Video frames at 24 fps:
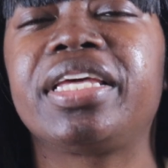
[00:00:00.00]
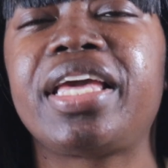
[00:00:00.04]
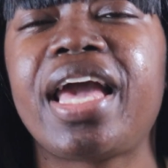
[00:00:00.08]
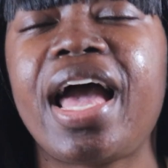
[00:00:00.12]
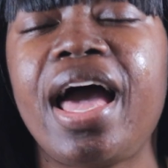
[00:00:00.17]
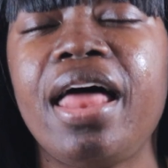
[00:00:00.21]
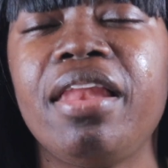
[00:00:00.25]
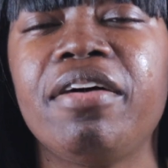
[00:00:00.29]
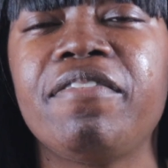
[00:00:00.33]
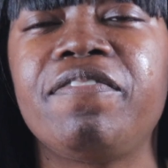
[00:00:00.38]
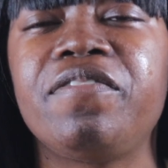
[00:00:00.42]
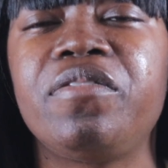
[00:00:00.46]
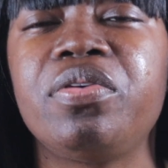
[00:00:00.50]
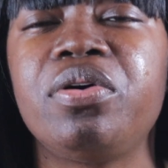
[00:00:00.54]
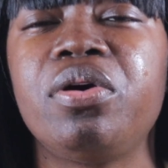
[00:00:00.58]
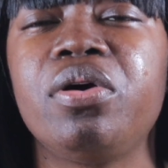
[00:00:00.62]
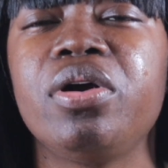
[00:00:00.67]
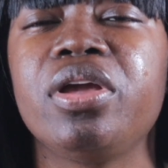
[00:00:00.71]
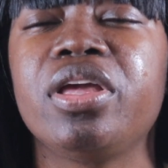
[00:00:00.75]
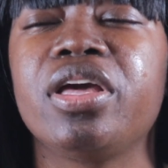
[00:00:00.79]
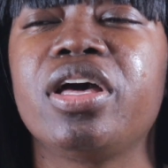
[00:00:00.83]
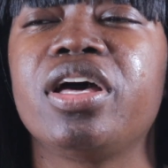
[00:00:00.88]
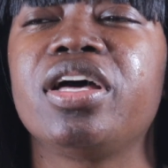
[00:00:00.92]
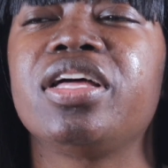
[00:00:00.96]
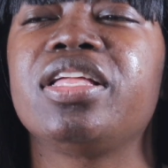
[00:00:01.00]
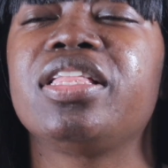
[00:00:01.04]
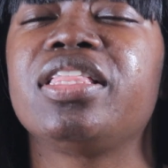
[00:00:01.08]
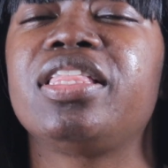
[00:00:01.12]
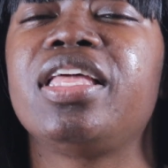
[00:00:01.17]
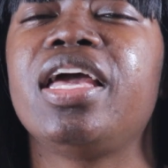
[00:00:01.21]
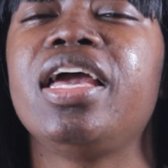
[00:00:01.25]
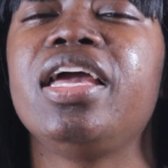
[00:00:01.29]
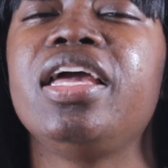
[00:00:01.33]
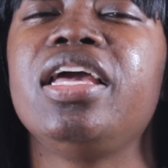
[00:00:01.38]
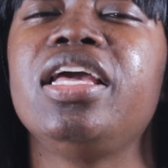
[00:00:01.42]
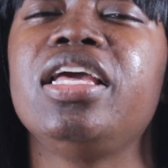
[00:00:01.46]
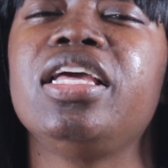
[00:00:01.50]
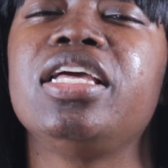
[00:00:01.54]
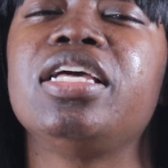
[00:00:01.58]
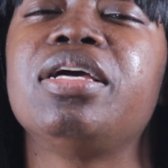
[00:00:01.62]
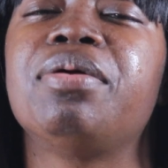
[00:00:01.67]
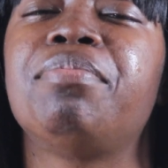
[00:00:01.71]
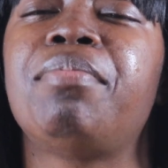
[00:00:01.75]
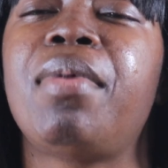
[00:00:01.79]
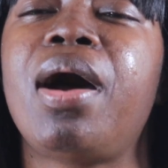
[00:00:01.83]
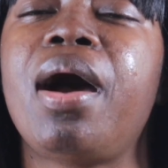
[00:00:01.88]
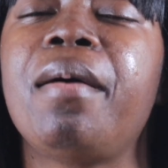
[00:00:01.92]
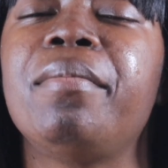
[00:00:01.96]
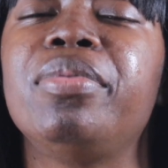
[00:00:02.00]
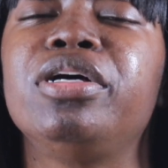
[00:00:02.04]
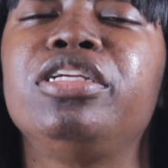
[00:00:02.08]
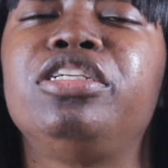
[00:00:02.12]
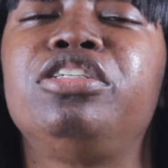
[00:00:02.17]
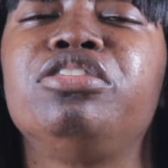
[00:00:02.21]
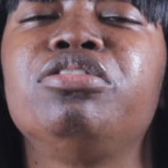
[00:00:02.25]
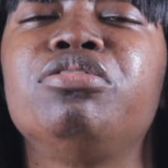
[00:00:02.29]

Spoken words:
in California, Mama